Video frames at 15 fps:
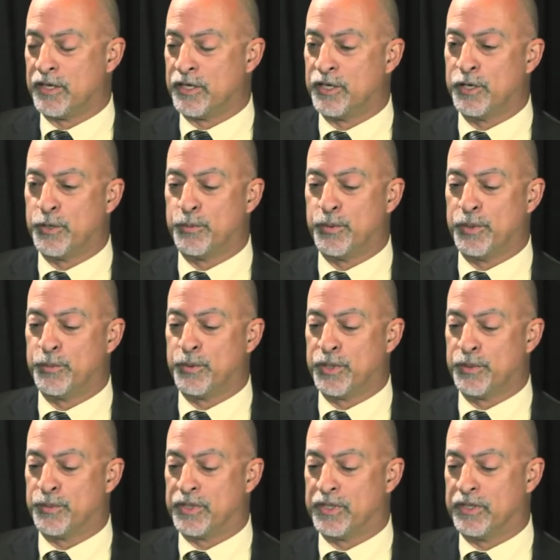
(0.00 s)
when
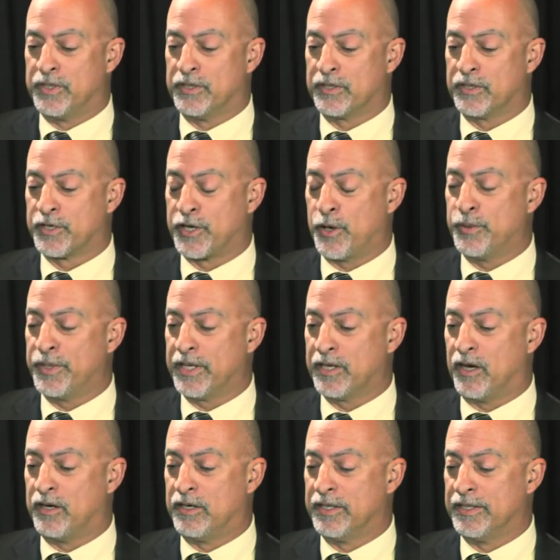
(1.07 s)
we were coating
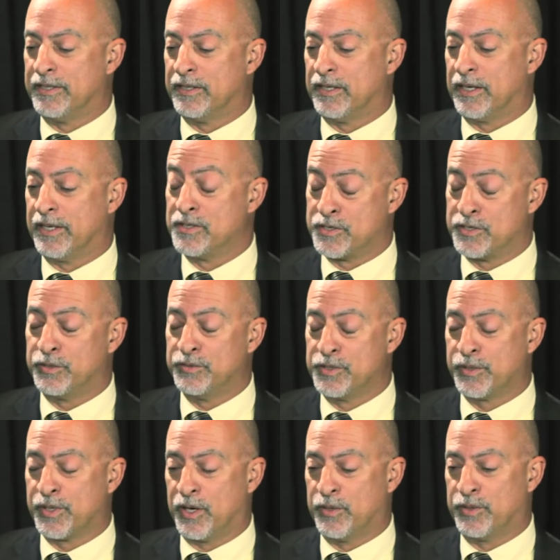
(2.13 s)
on and still
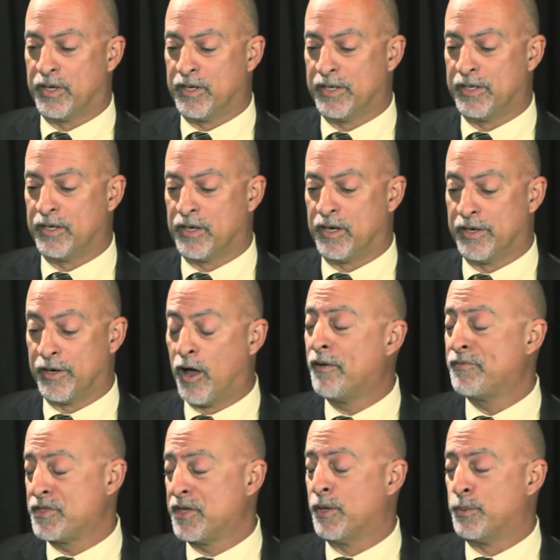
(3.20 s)
do coat on
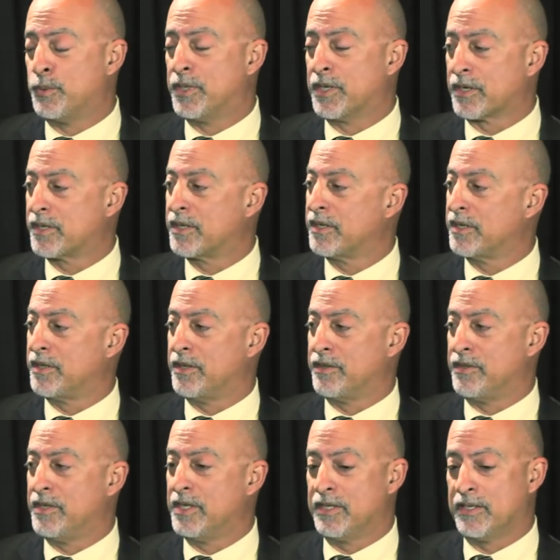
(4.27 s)
offset work,
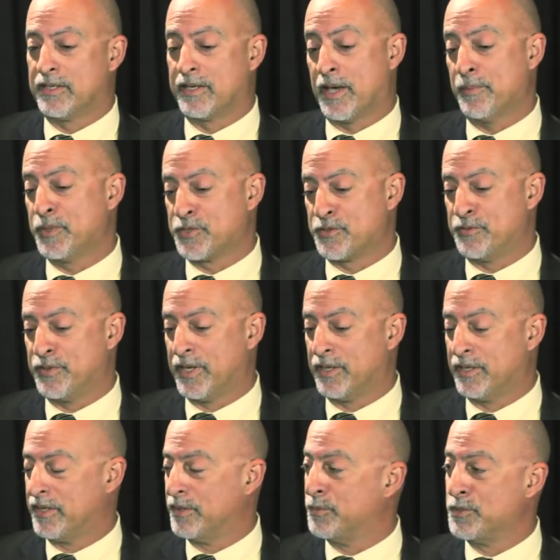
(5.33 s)
the
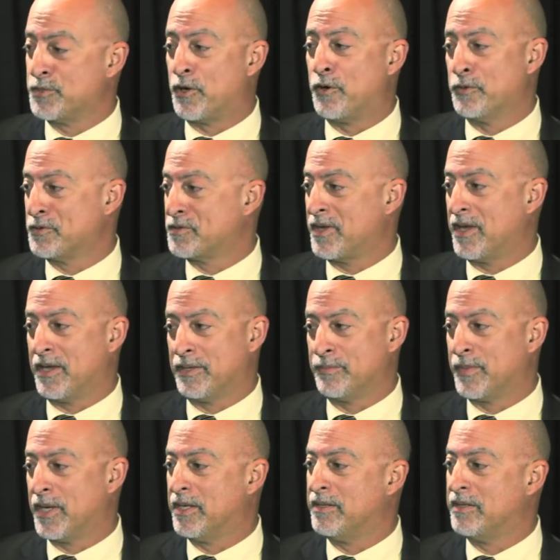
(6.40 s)
chemistry was all the same.
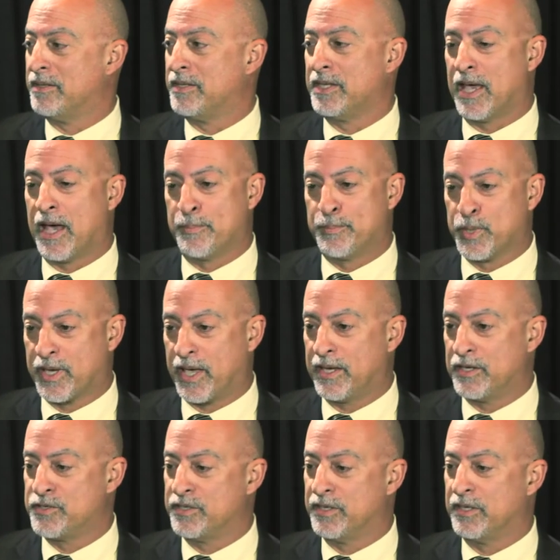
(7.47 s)
And the
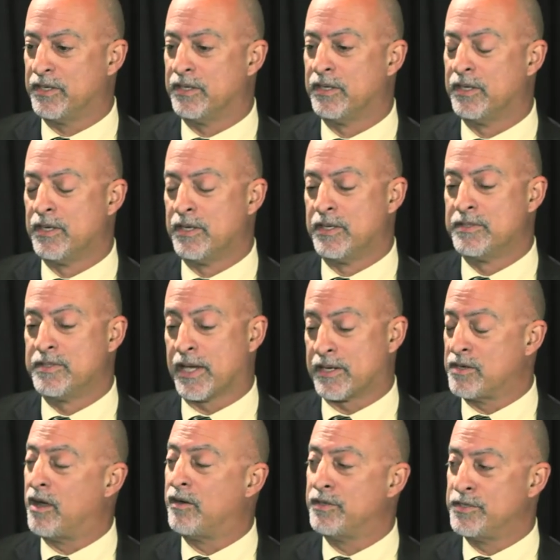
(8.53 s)
application
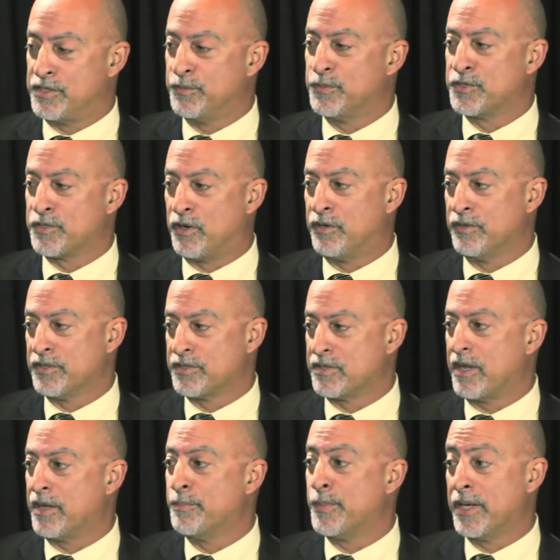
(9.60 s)
technology was all the
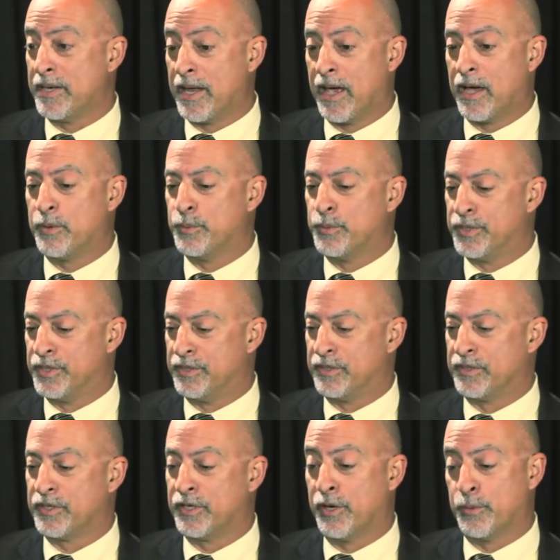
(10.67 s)
same. But now
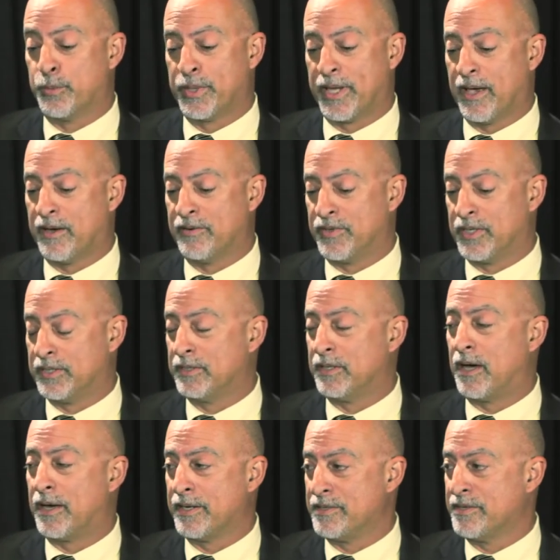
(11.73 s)
we have a
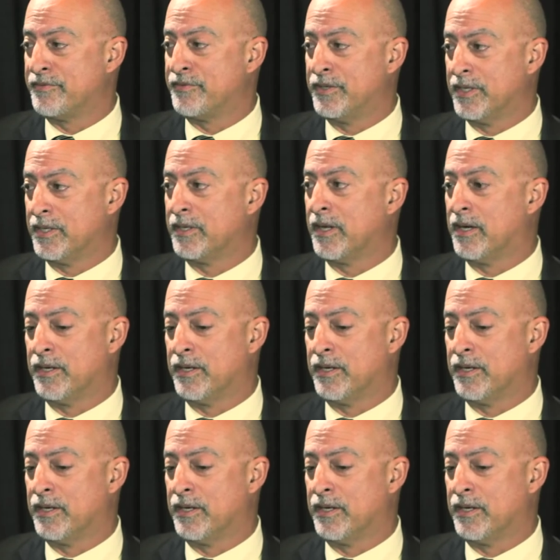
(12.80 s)
lot of different